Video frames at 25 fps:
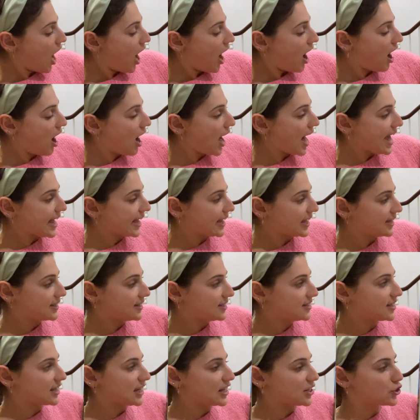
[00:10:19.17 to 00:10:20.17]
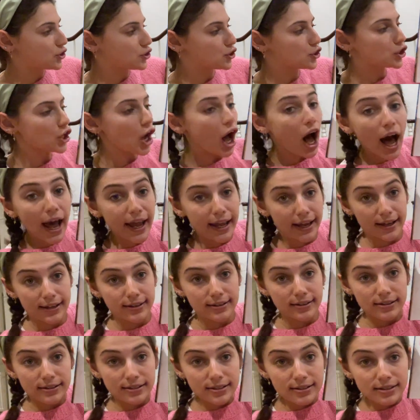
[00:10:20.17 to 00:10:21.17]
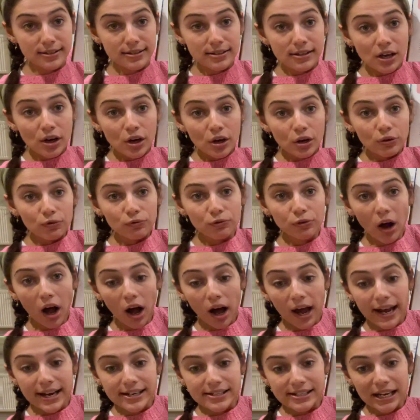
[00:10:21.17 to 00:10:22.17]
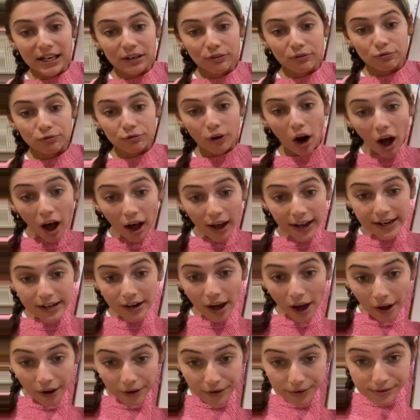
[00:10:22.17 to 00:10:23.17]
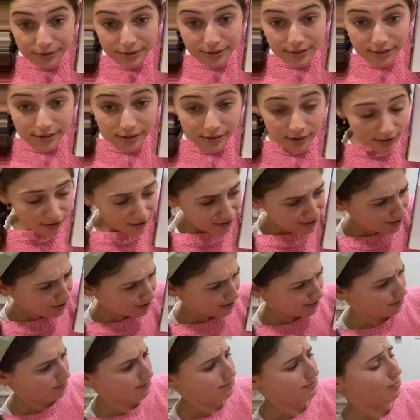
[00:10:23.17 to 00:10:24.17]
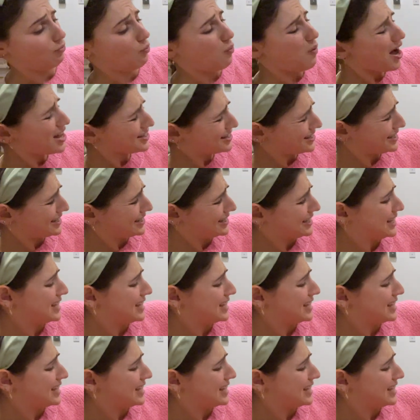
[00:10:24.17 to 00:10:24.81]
I can see giants riding rhinos. What?